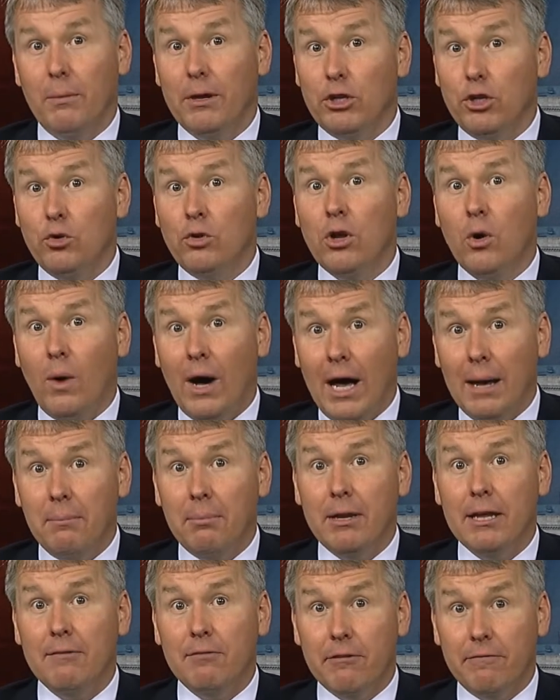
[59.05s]
and you know I
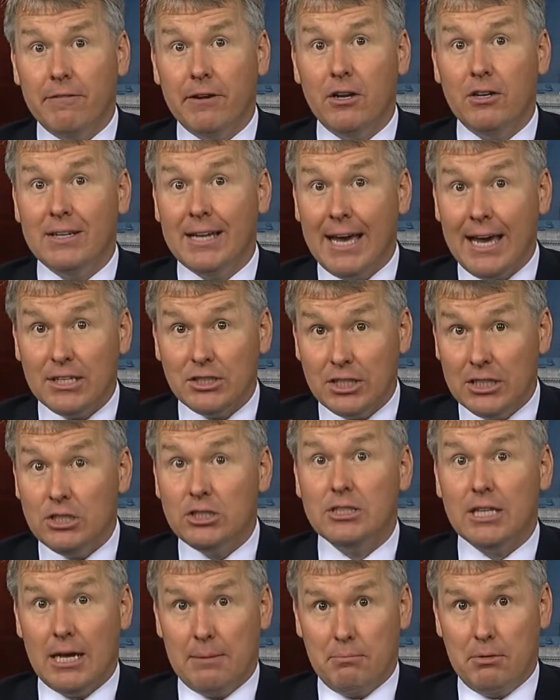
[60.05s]
believe the fair tax is
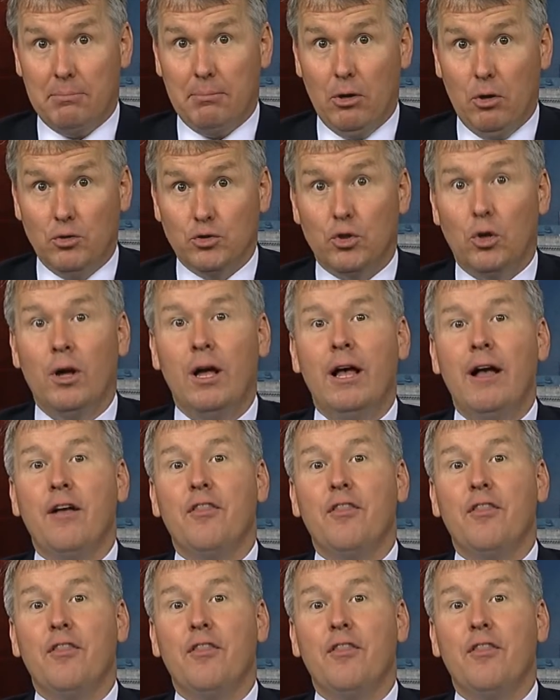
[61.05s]
that proposal